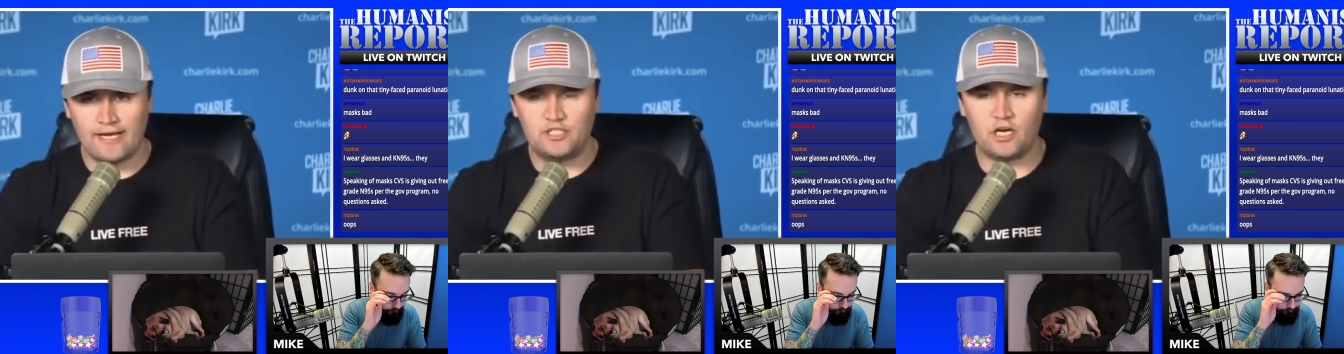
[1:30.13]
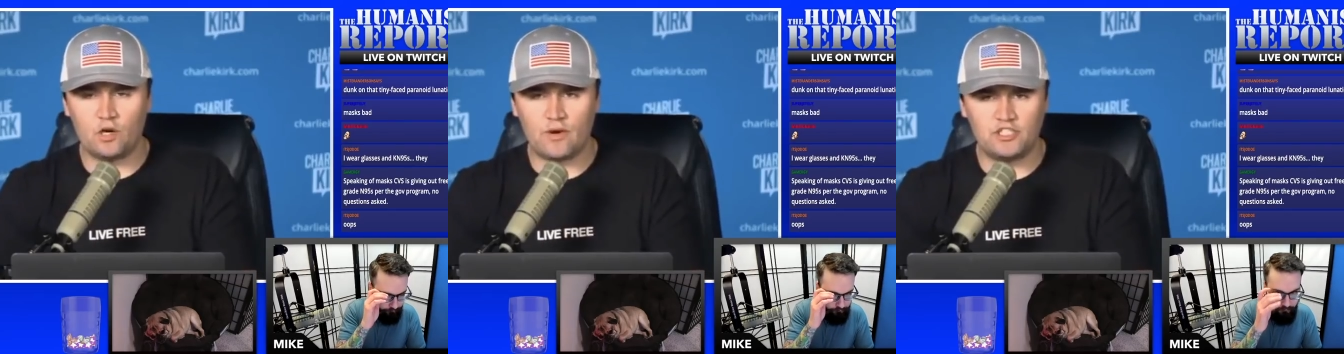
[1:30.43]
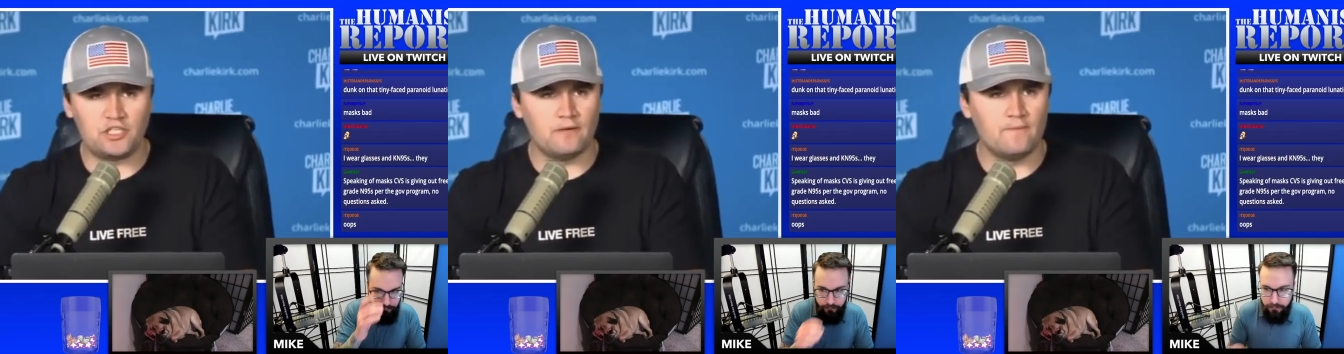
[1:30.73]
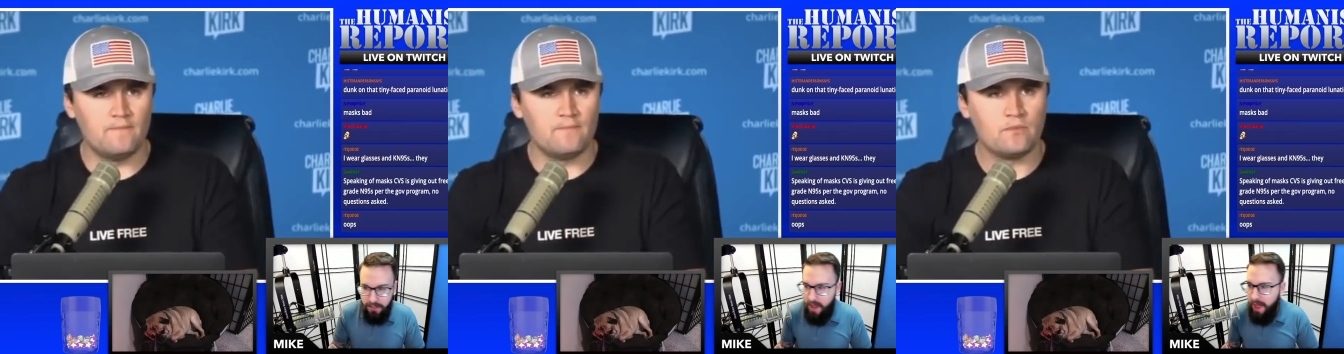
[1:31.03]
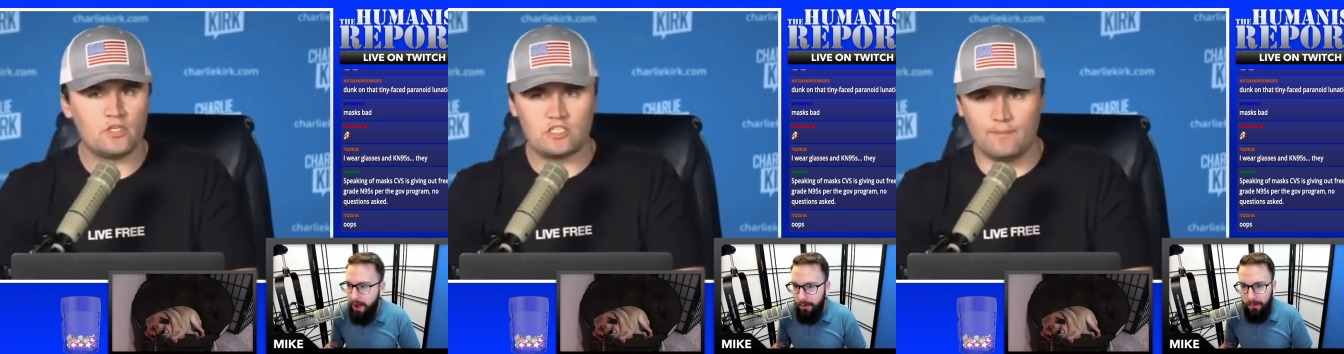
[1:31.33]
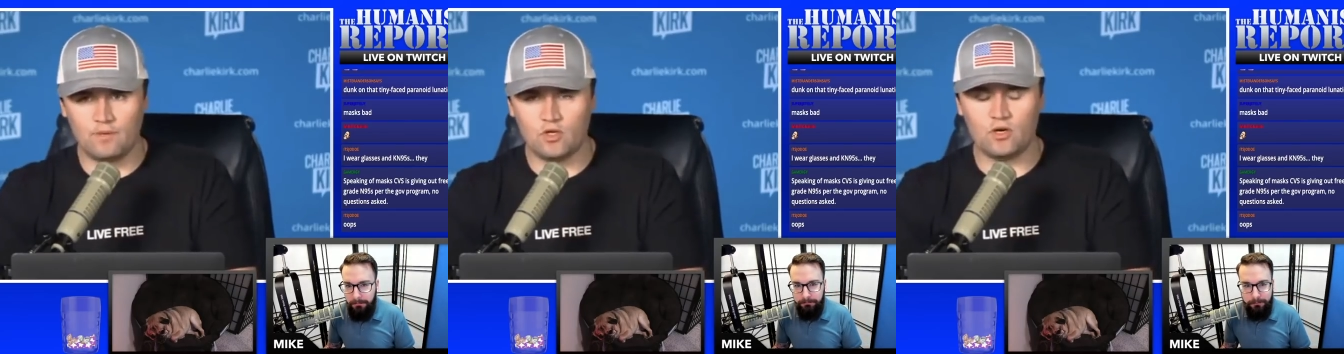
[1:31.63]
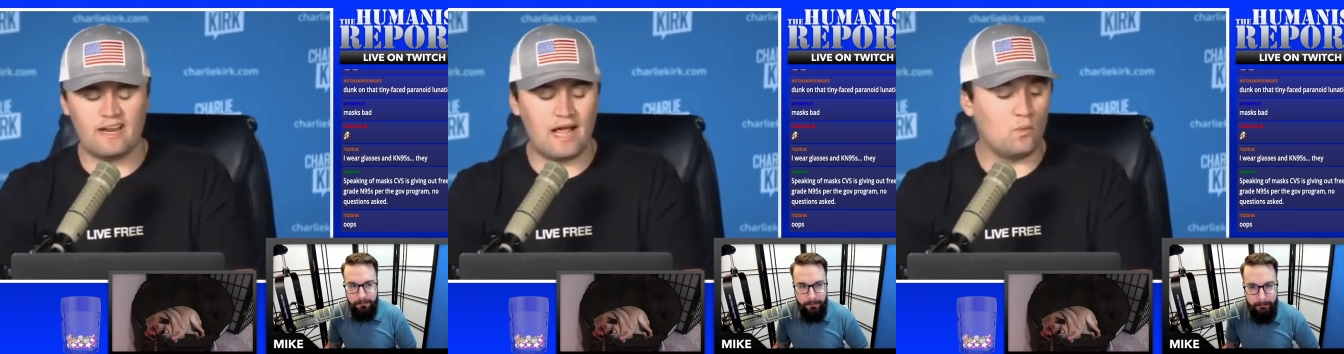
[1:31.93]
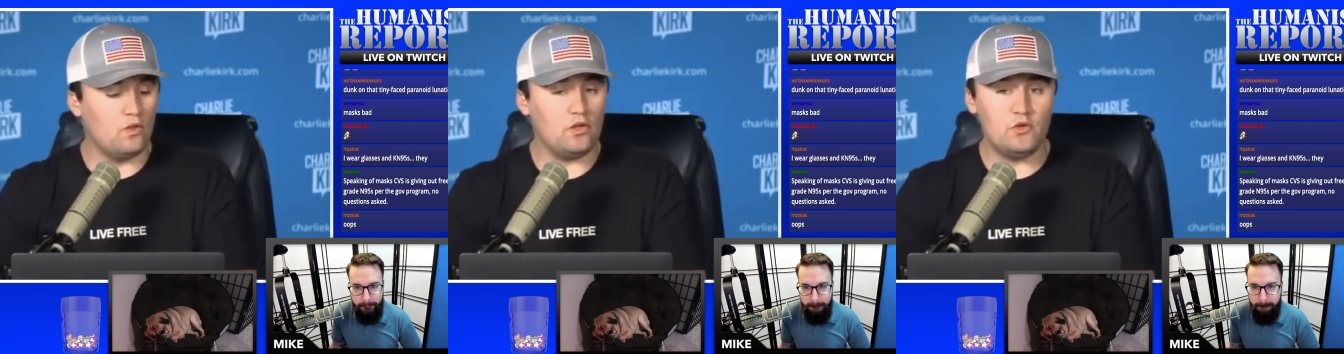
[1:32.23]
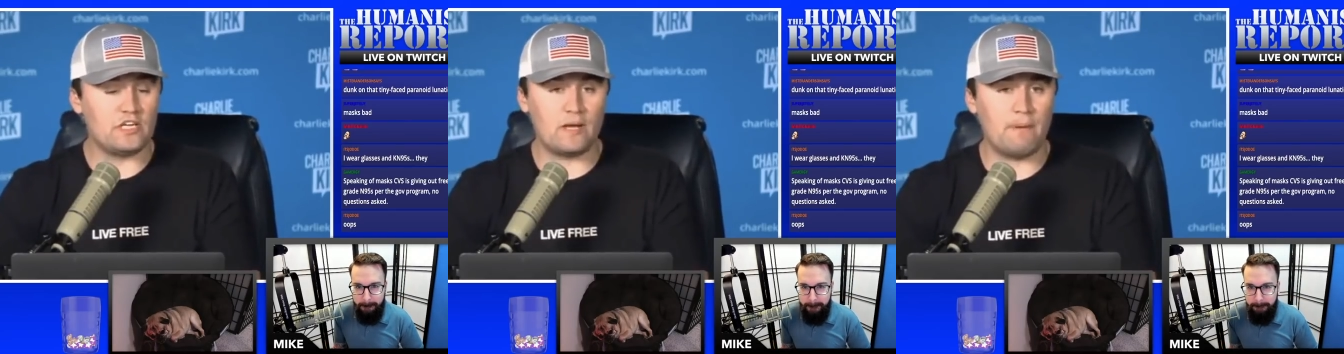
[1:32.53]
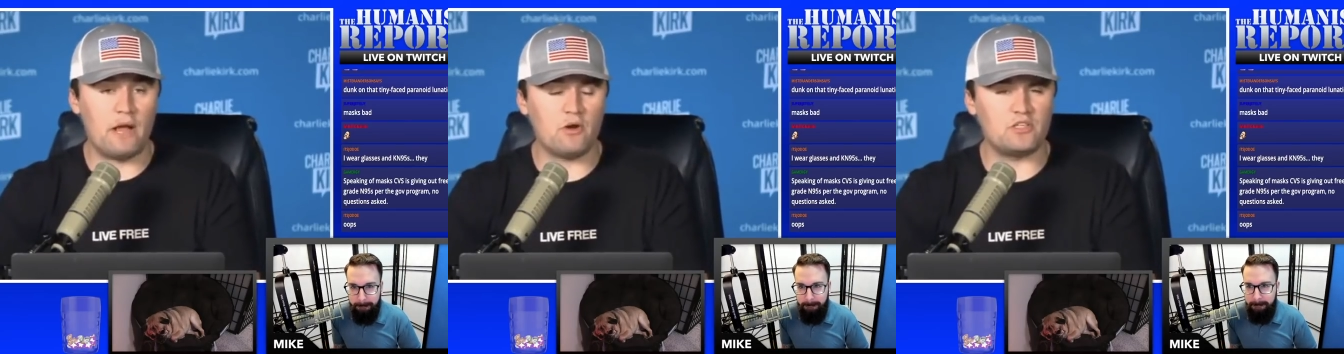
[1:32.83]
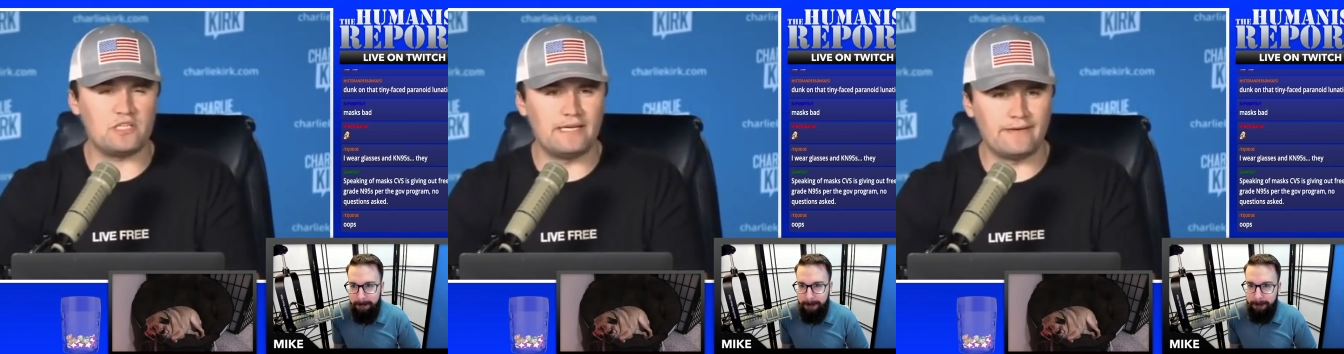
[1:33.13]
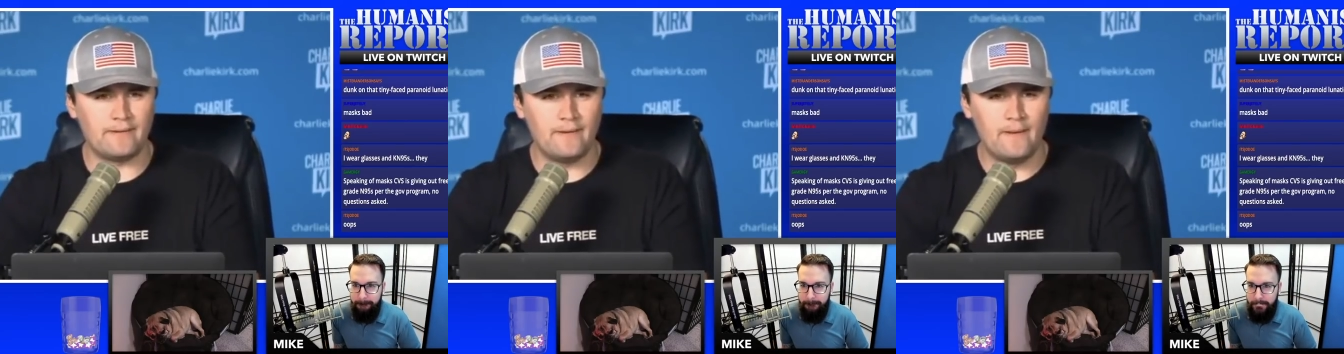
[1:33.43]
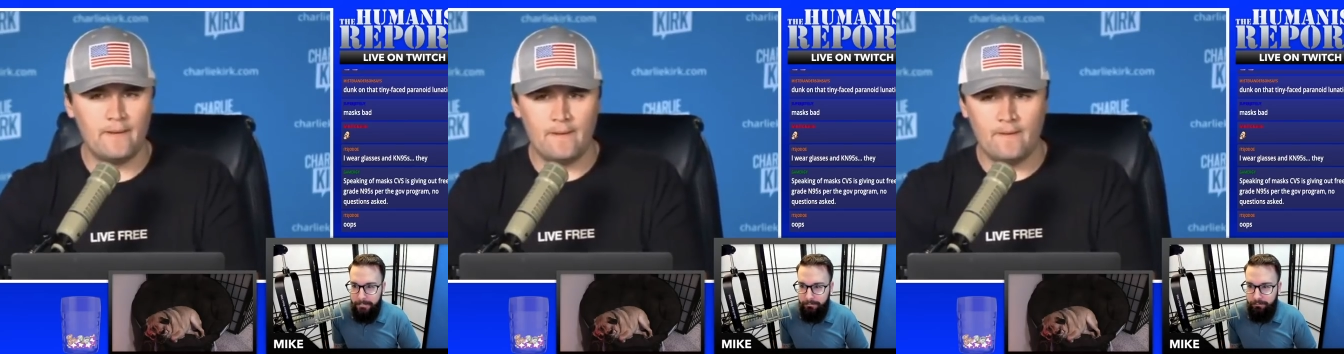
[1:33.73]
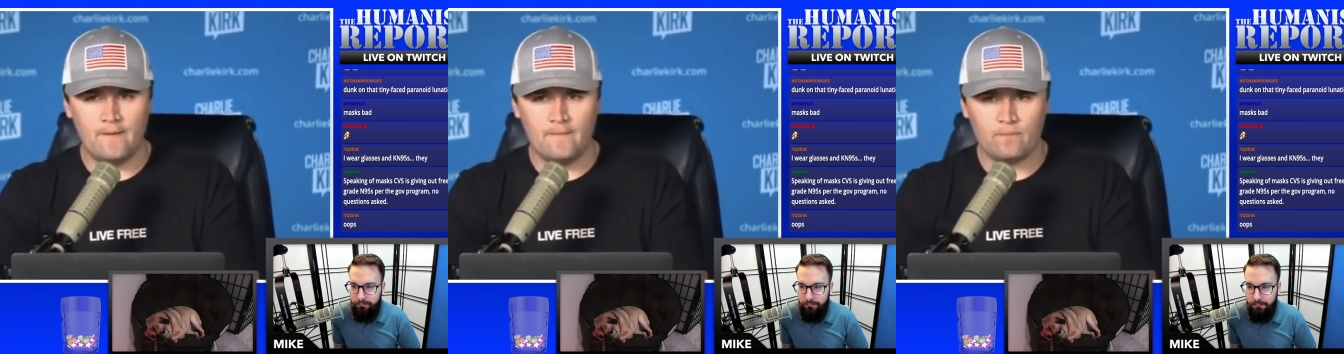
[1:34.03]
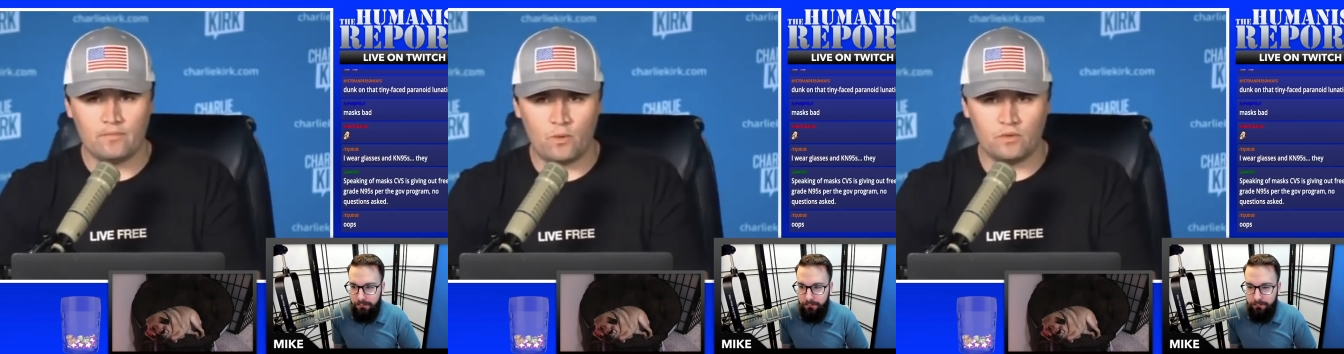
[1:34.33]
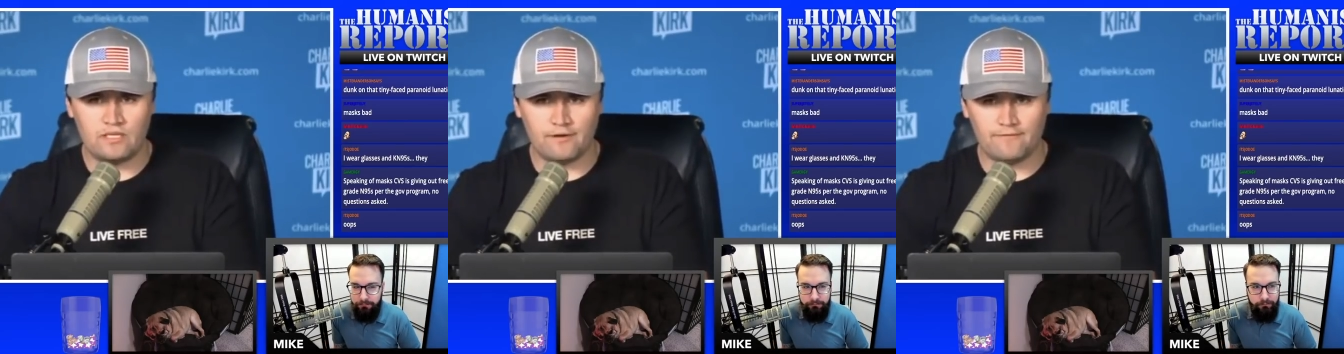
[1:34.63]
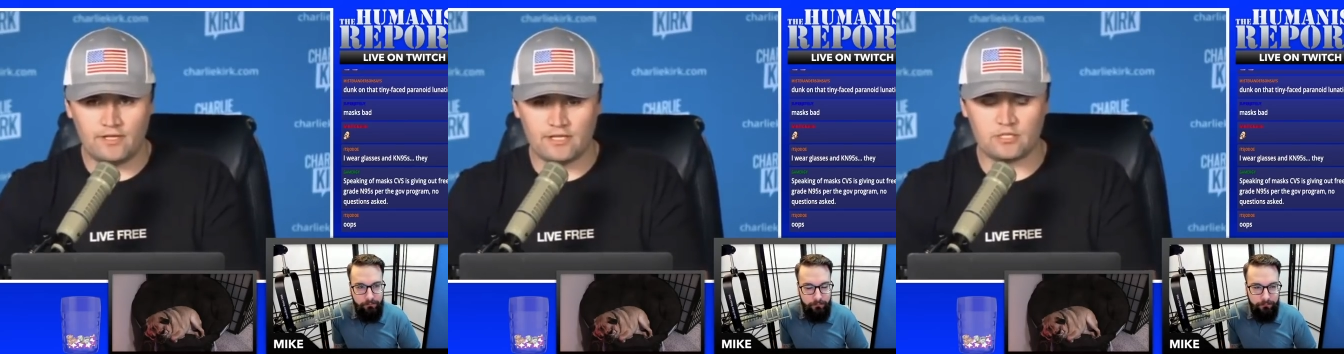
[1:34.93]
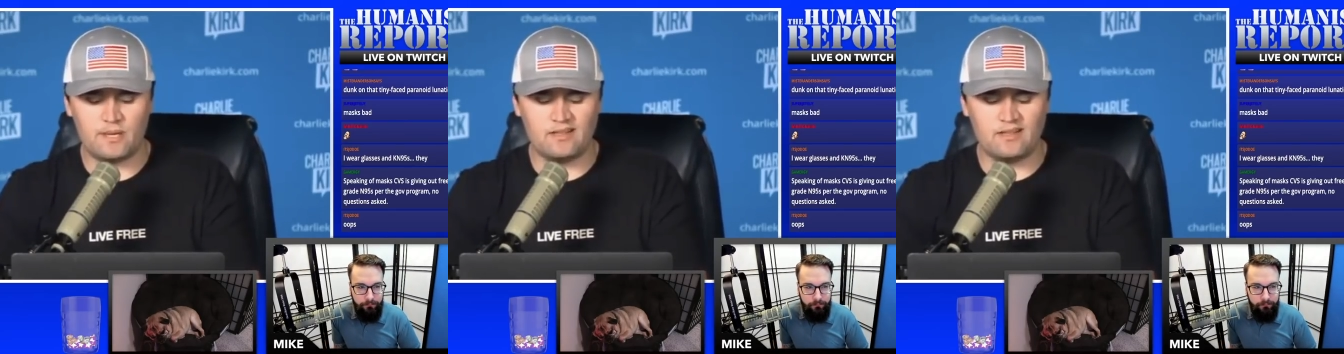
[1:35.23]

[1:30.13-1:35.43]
Speaker 1: A generation. How? Similar, and I will use a comparison here that will definitely get